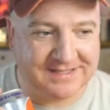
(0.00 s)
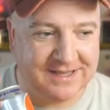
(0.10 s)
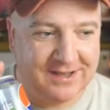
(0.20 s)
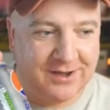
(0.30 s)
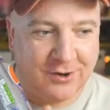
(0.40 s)

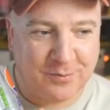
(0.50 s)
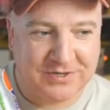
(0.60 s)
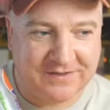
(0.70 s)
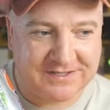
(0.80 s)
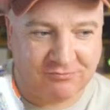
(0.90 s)
is an
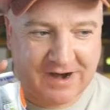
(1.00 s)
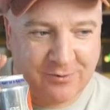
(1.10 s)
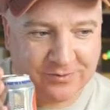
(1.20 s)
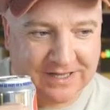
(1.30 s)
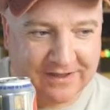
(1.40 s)
object that's
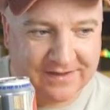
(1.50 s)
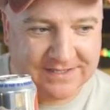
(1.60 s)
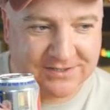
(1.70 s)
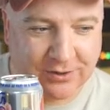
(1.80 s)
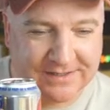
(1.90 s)
round like
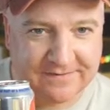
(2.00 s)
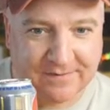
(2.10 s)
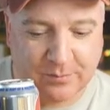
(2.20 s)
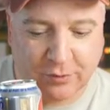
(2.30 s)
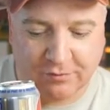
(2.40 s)
this has got a
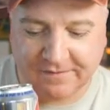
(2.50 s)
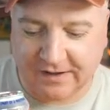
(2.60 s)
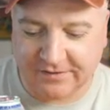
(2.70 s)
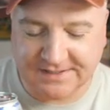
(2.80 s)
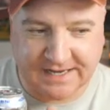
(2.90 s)
different
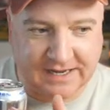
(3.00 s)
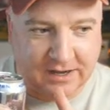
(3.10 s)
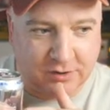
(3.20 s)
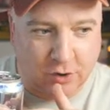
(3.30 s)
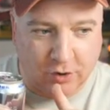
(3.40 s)
profile than, say,
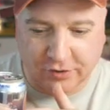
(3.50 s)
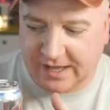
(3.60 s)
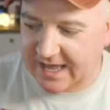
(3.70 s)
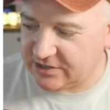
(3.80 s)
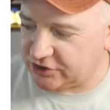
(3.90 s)
a
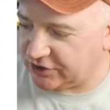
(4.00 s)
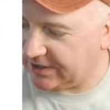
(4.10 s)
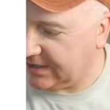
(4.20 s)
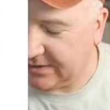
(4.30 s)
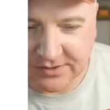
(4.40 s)
corner edge.
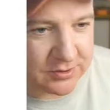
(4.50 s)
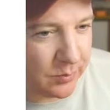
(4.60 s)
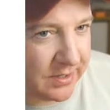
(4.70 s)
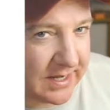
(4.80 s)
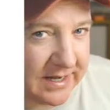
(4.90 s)

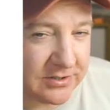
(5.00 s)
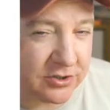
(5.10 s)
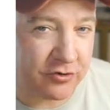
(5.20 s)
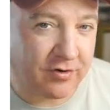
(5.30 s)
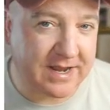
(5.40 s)
So we're going to get it
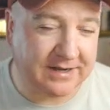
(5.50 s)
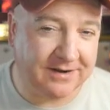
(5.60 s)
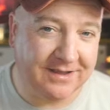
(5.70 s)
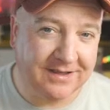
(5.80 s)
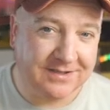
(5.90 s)
to
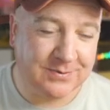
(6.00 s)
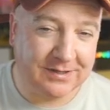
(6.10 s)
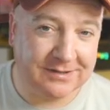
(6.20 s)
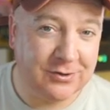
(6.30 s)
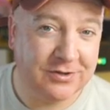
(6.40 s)
train so
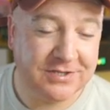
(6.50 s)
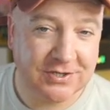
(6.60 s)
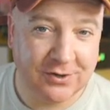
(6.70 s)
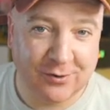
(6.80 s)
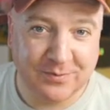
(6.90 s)
it'll learn
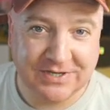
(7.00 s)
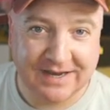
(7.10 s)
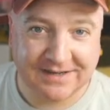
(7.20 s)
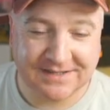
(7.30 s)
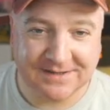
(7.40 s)
certain
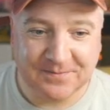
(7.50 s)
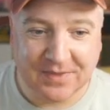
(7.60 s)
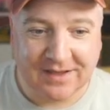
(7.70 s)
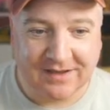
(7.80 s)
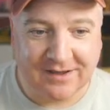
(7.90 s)
objects,
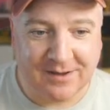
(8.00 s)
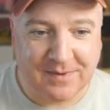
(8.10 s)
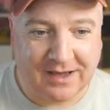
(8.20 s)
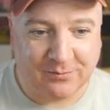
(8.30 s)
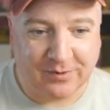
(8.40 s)

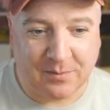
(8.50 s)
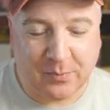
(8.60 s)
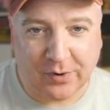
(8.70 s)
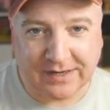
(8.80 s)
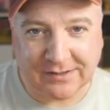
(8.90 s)
um, and we
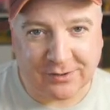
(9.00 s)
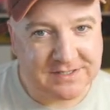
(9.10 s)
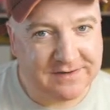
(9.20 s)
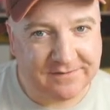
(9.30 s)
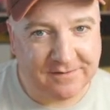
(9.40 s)
can put in
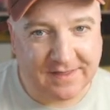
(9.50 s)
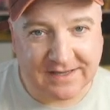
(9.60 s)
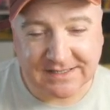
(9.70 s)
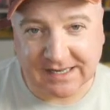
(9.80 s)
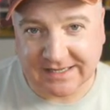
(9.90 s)
lots of different
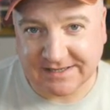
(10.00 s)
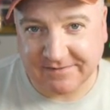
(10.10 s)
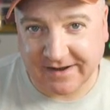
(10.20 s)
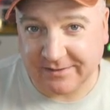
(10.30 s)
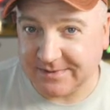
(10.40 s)
things,
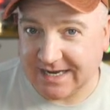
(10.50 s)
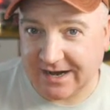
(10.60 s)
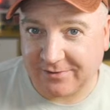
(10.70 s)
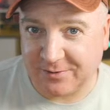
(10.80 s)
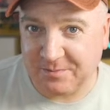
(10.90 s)
classify them,
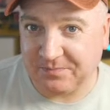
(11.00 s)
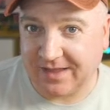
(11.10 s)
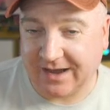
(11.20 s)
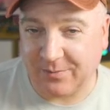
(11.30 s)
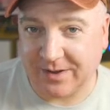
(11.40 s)
tag them,
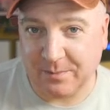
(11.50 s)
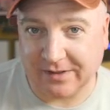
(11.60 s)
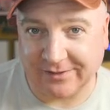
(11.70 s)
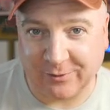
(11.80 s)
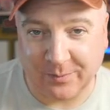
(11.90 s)
and we can
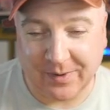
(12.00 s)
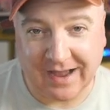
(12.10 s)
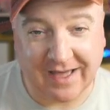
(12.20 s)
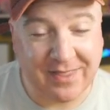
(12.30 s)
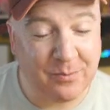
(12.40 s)
build it up.
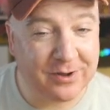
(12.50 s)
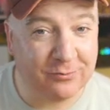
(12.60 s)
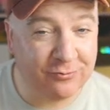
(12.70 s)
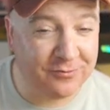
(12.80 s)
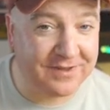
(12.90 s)
And then we
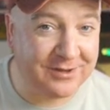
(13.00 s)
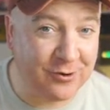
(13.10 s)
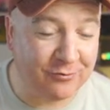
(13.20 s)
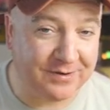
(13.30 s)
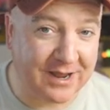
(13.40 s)
can run the
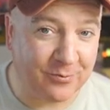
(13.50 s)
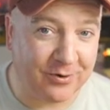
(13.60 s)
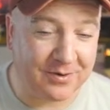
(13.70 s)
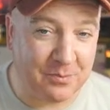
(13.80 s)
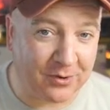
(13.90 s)
neural
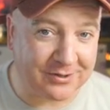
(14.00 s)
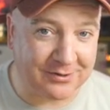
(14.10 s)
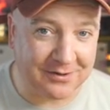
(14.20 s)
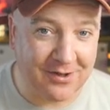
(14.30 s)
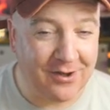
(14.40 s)
network
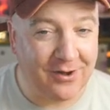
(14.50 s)
model